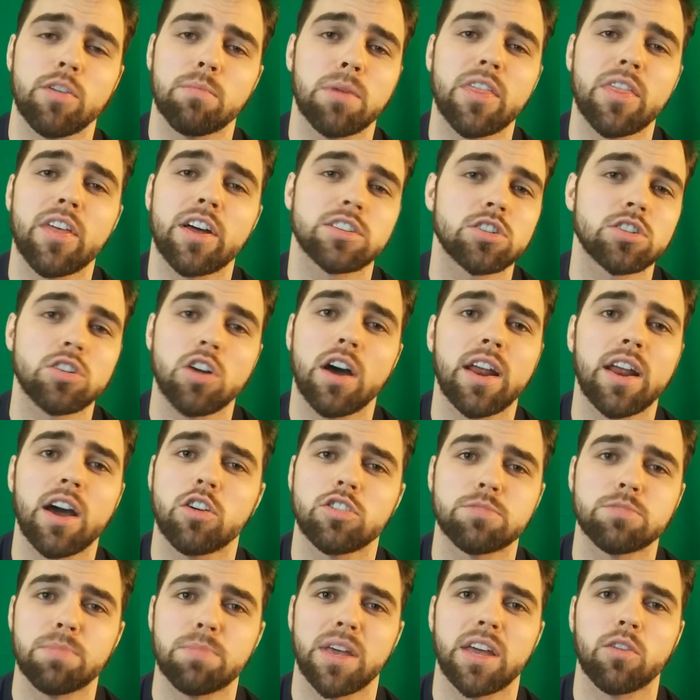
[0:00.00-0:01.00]
But that's not
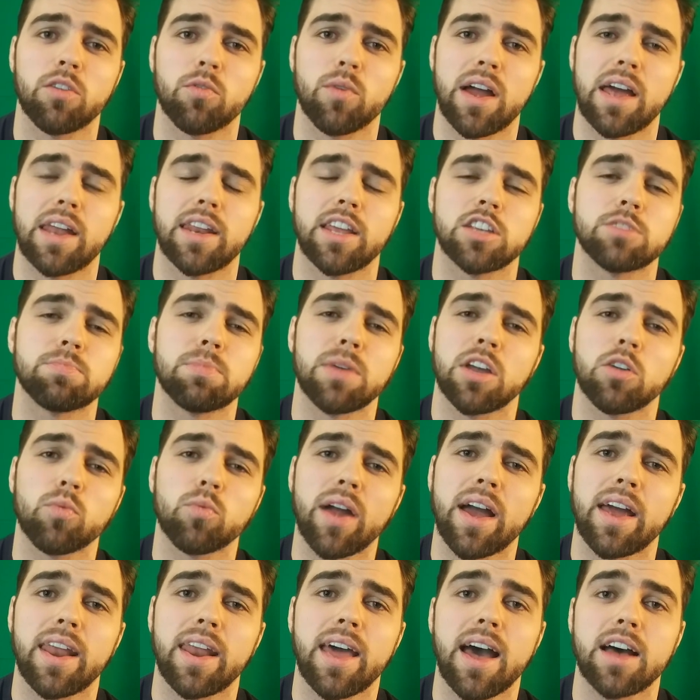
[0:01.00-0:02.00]
how it's being read. It's being
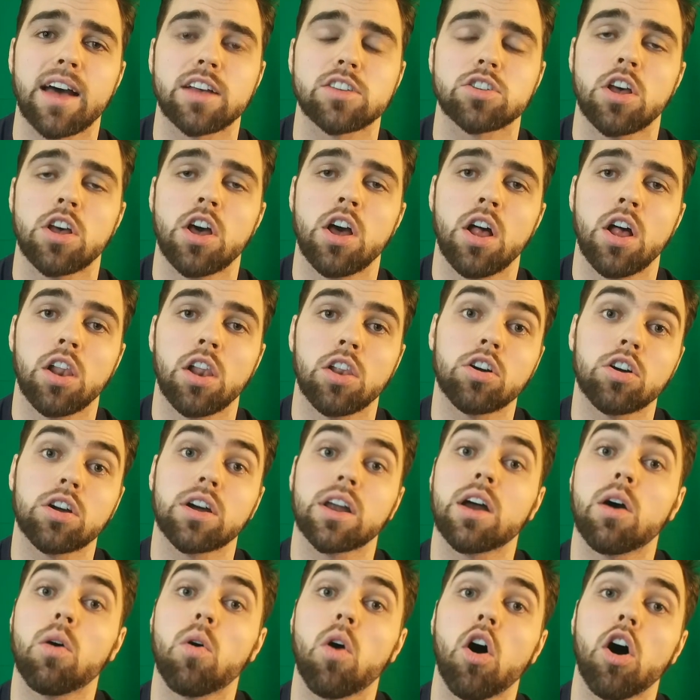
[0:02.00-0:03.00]
read as look
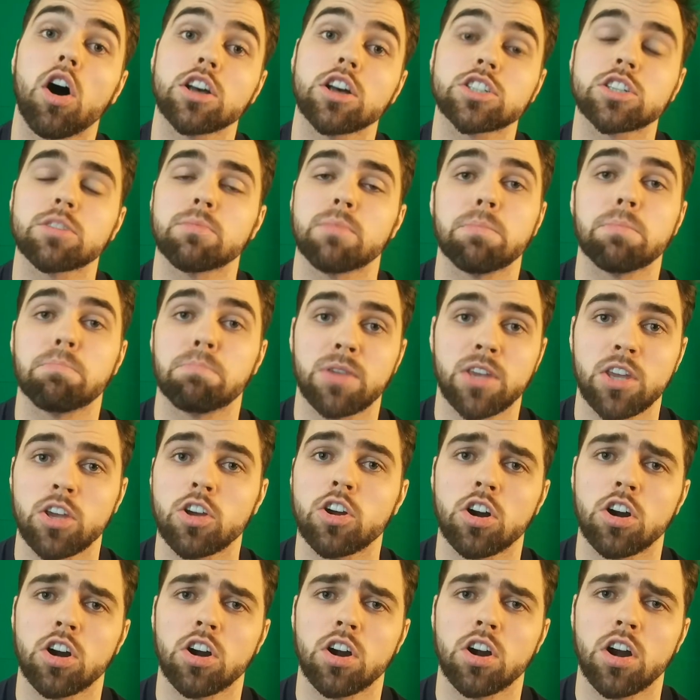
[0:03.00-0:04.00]
at how awesome and
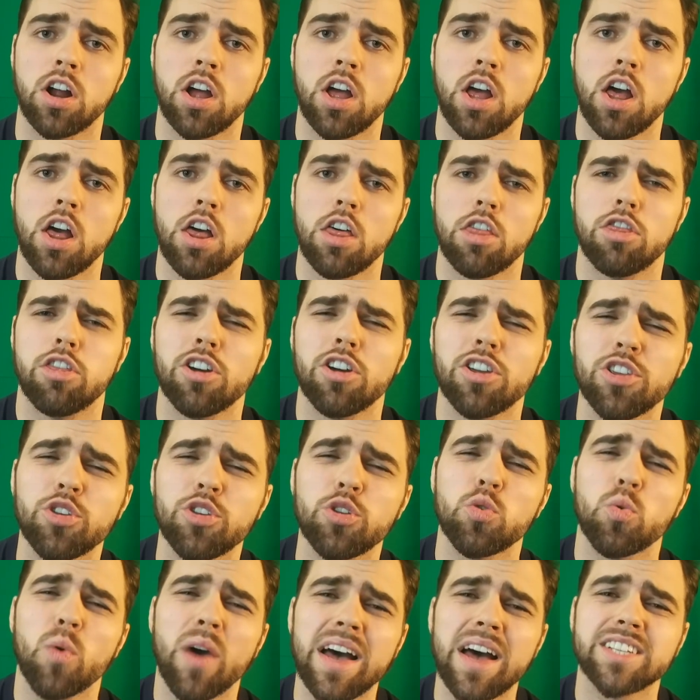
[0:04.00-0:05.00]
pure the
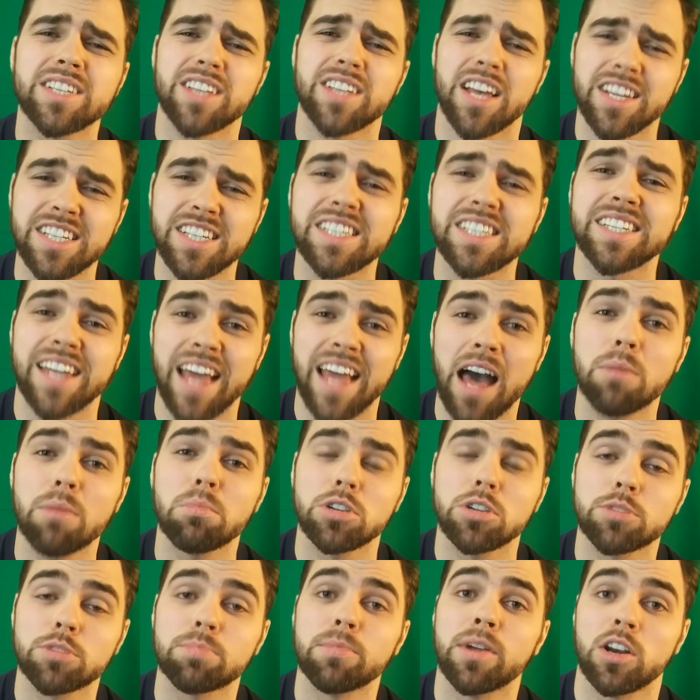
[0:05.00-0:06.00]
US
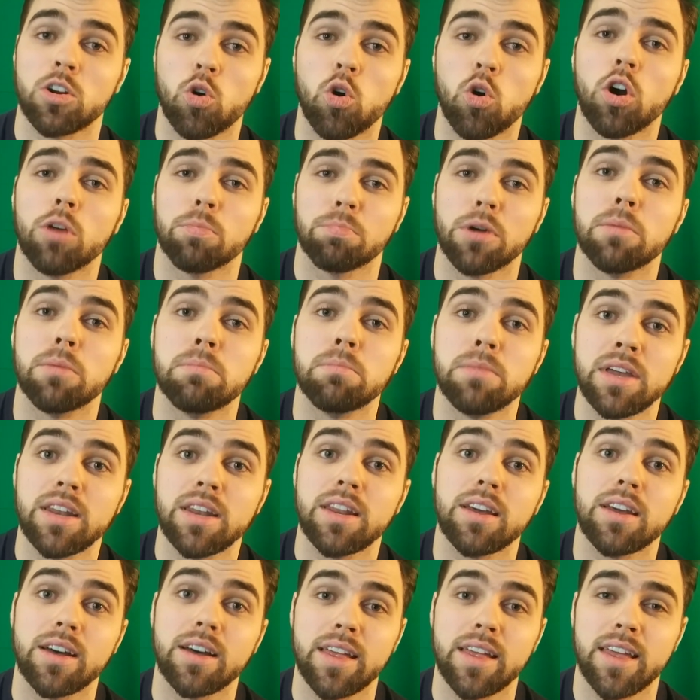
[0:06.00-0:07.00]
establishment corporate
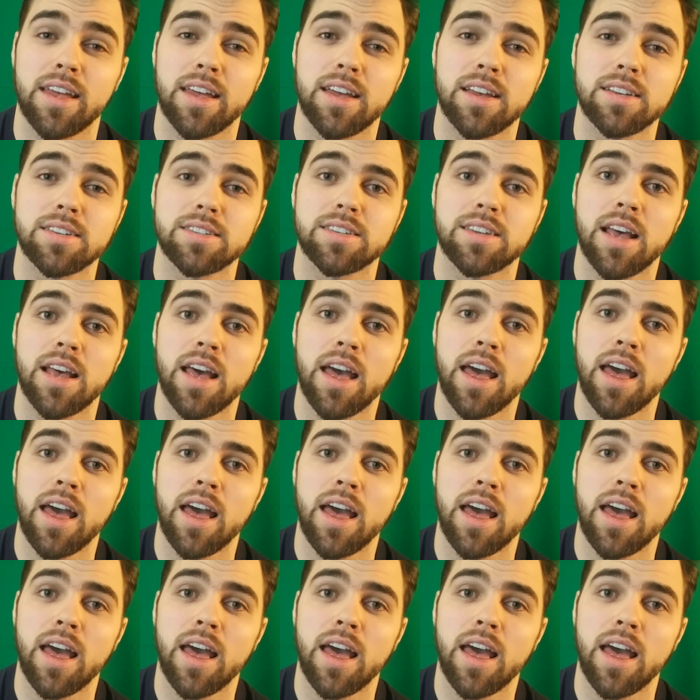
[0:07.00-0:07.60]
media is.